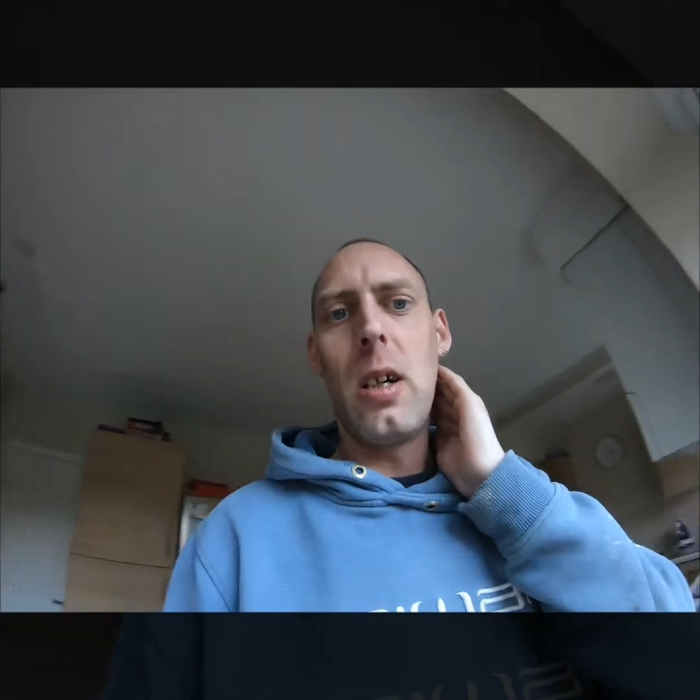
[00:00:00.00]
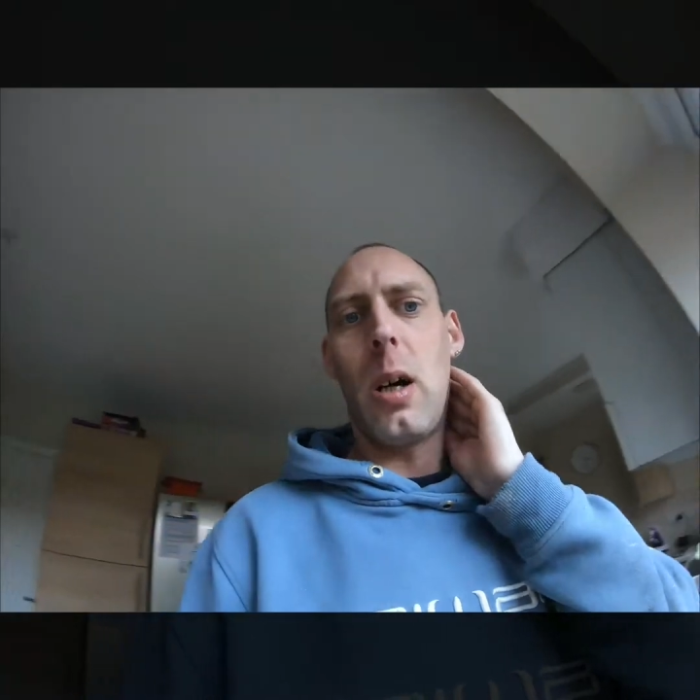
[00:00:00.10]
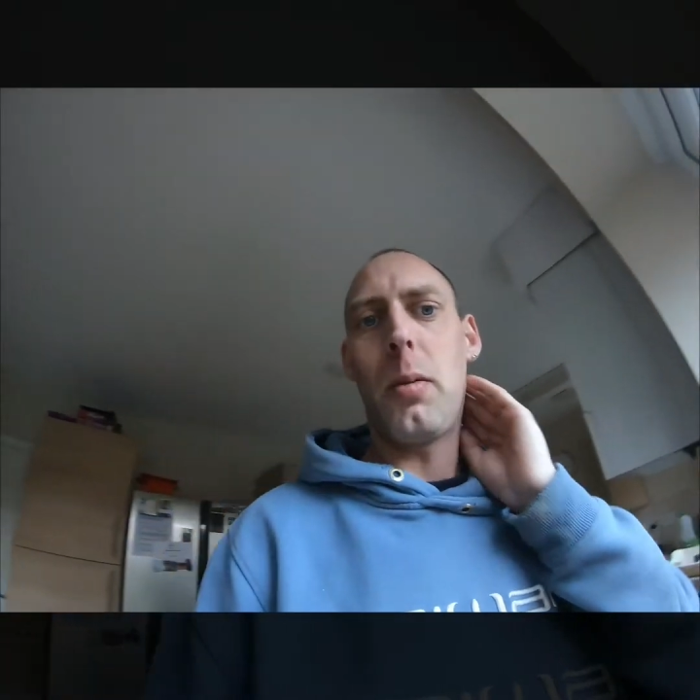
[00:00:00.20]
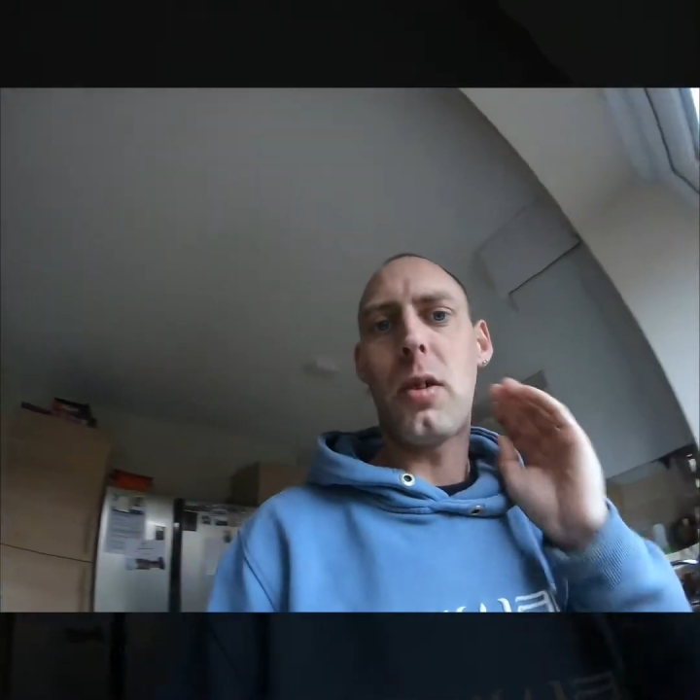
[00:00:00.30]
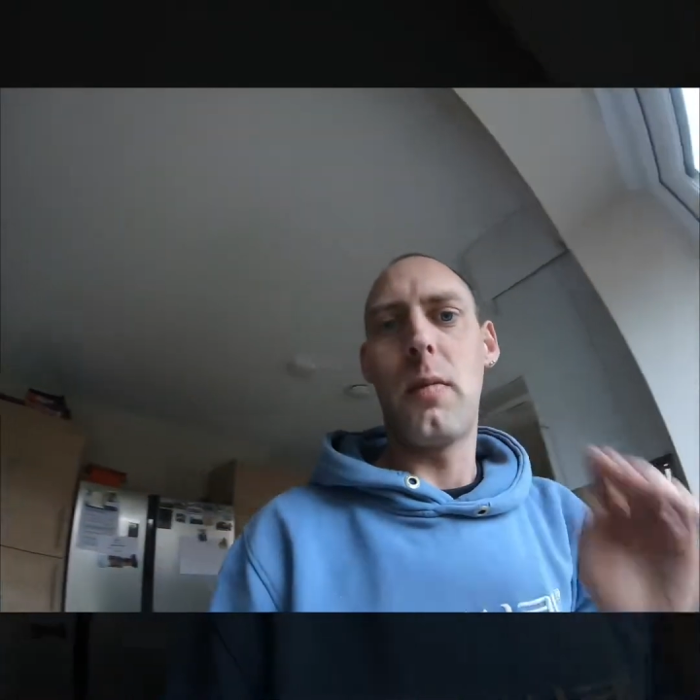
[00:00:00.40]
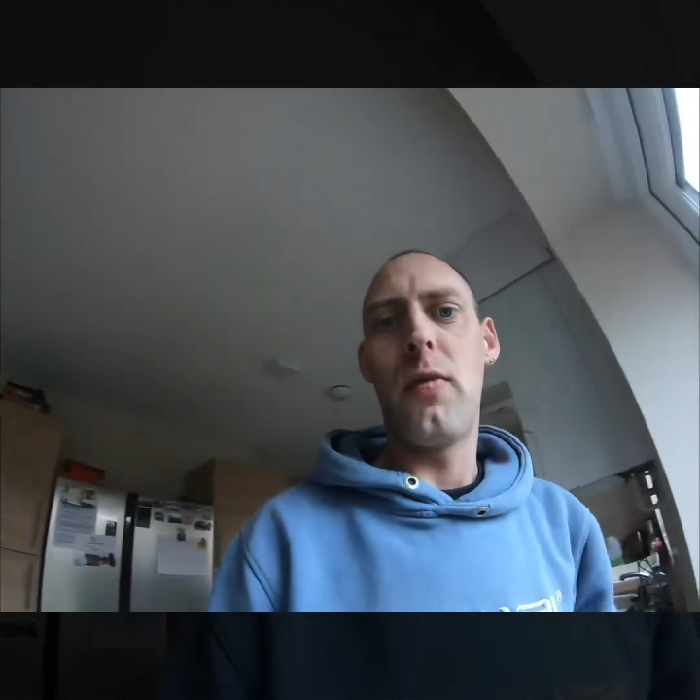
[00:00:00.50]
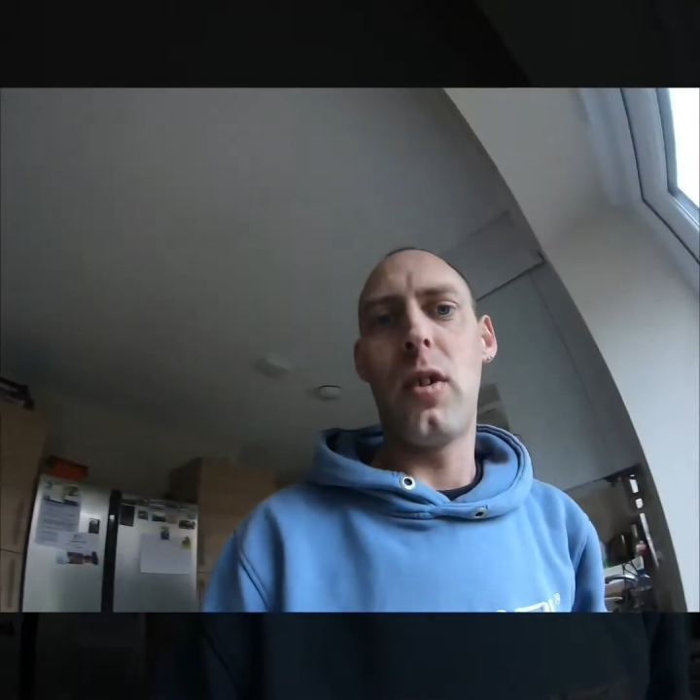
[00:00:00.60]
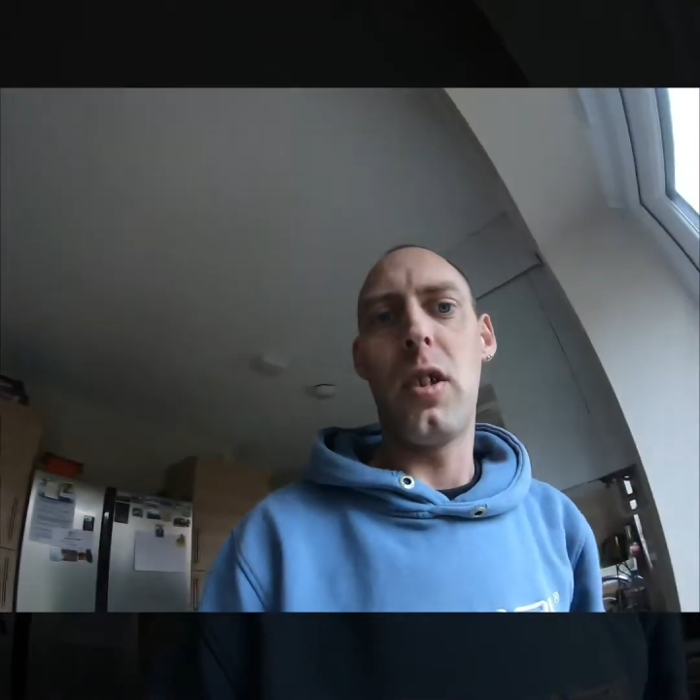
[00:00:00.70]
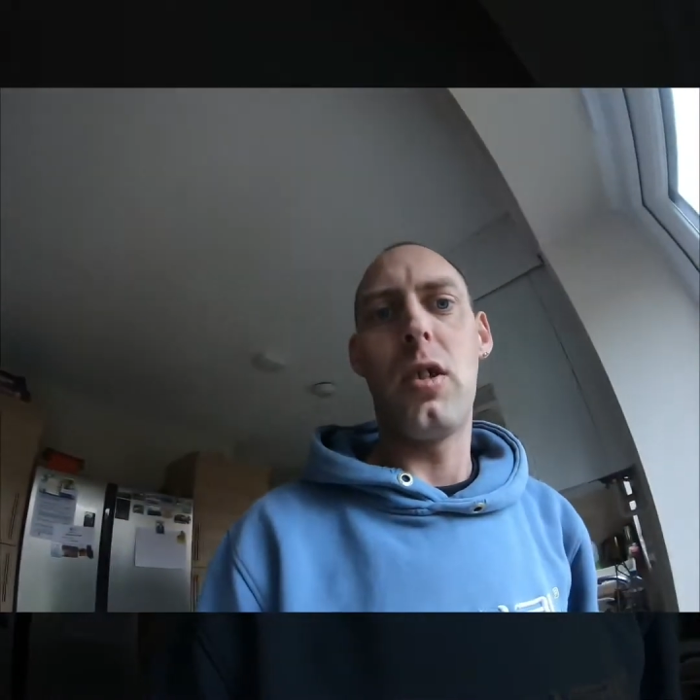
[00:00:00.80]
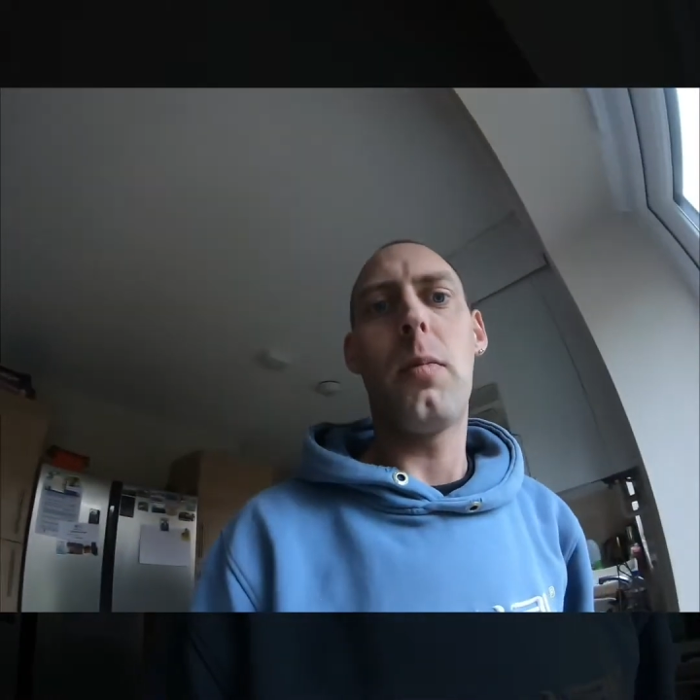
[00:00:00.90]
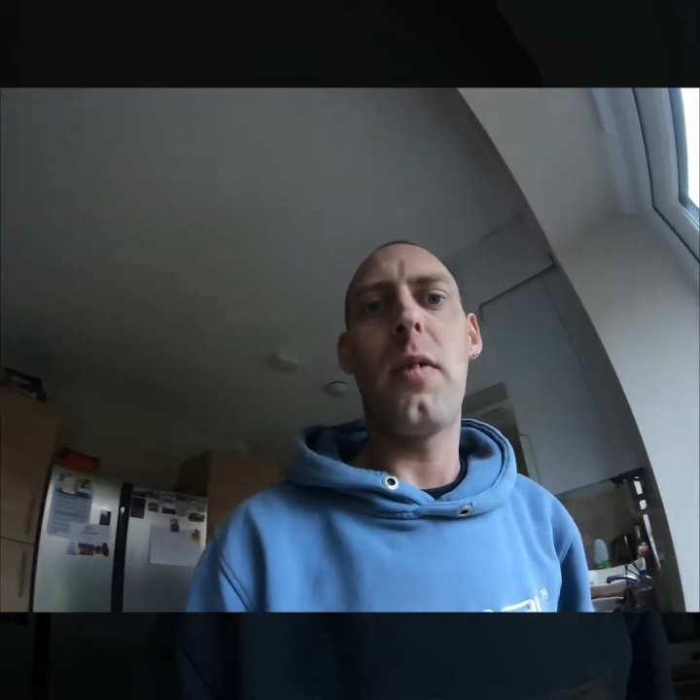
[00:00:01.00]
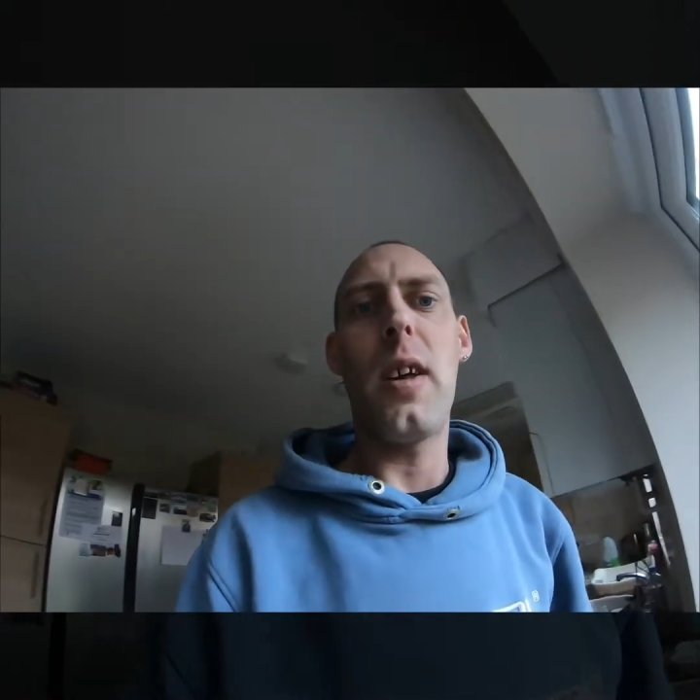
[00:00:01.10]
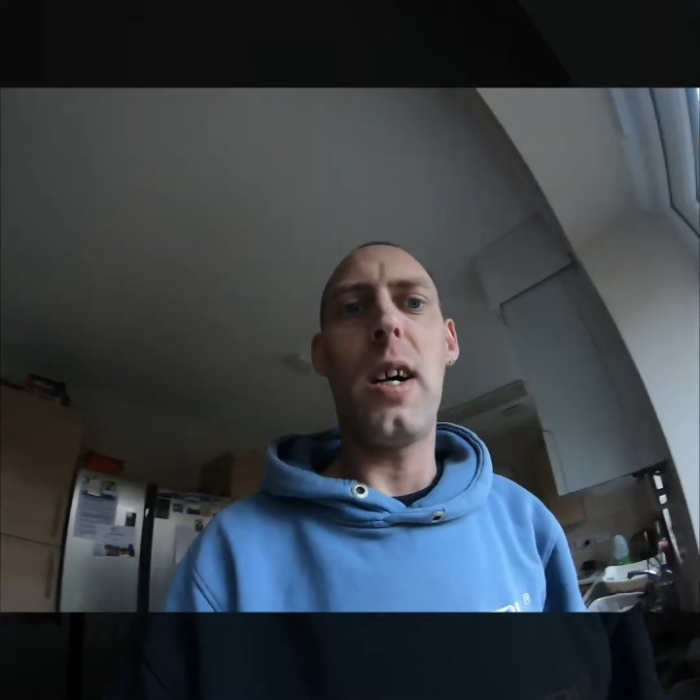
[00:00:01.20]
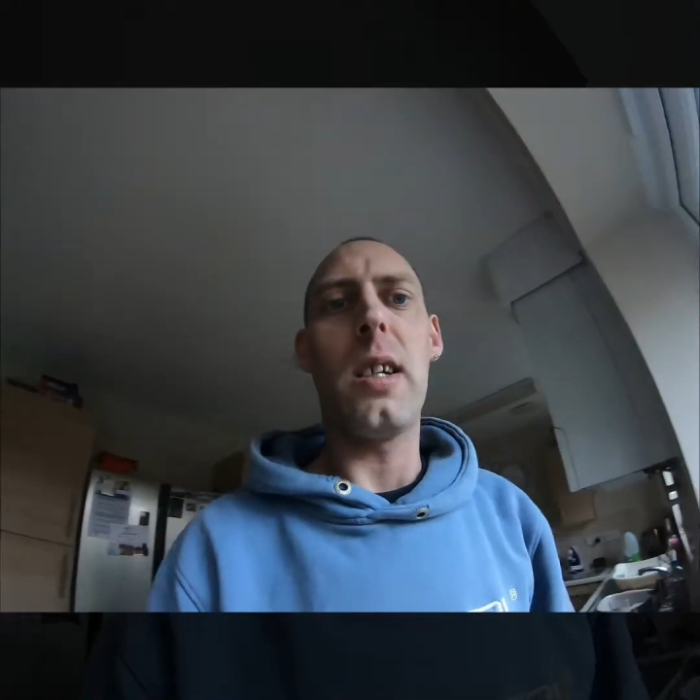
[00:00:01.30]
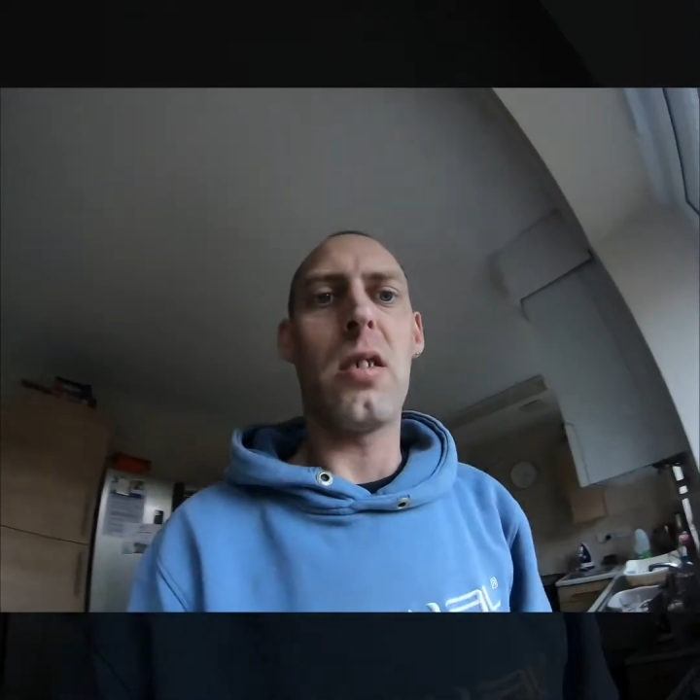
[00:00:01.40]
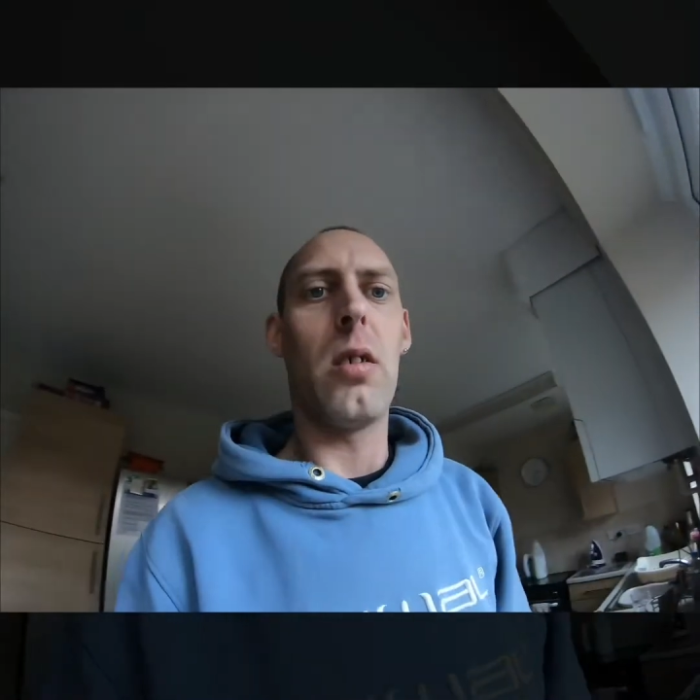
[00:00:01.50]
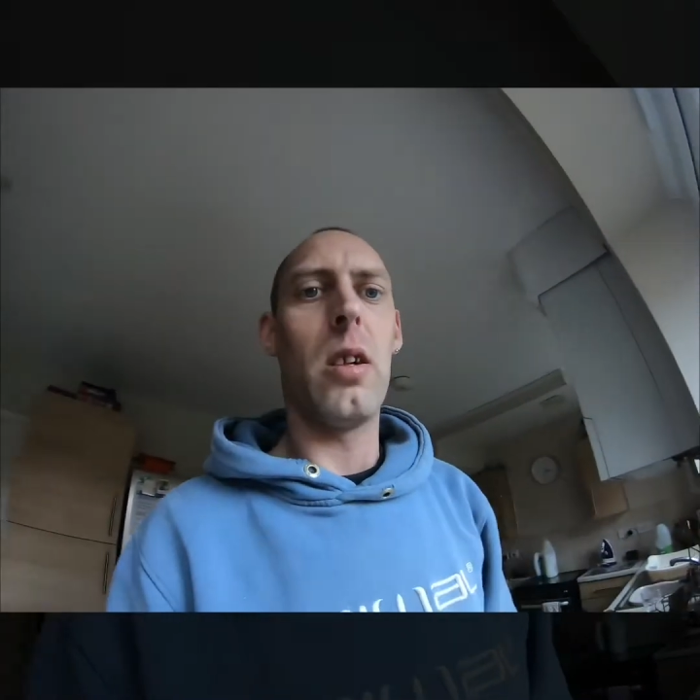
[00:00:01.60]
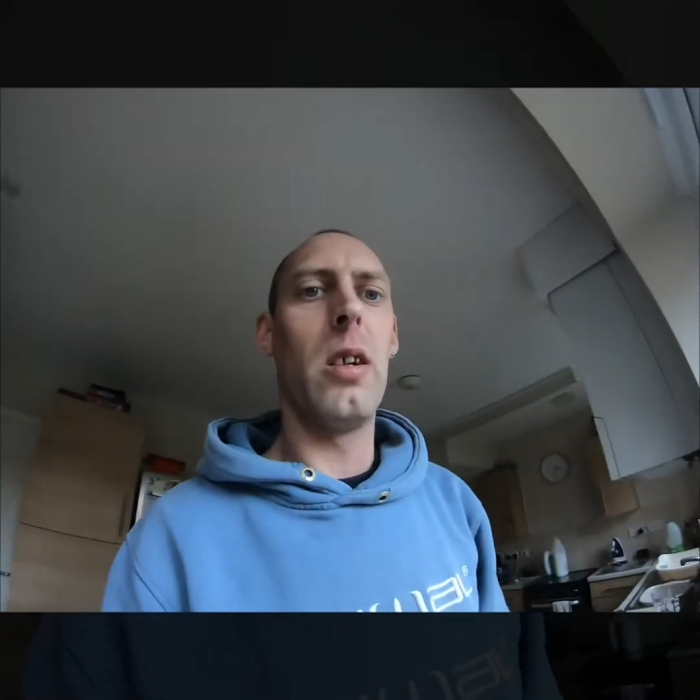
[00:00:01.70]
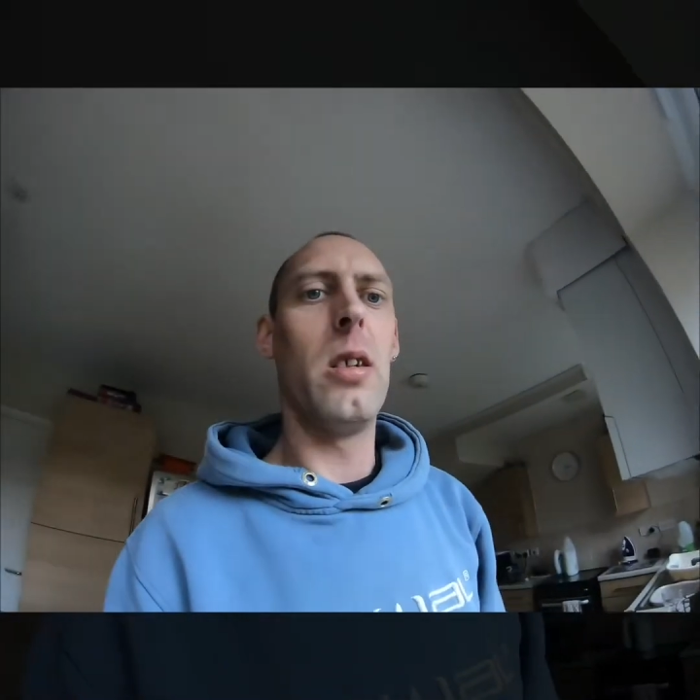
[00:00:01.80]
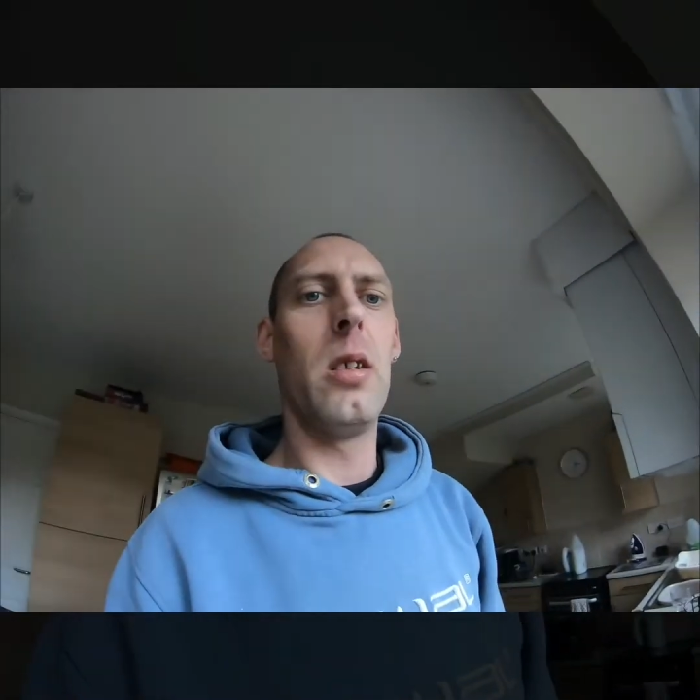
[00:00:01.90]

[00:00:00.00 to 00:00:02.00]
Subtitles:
footage up of that as I